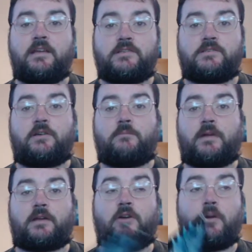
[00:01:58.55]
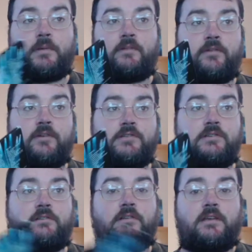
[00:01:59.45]
So my copied
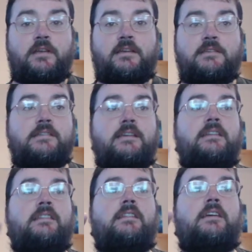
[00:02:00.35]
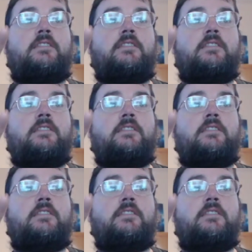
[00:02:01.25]
version is in the other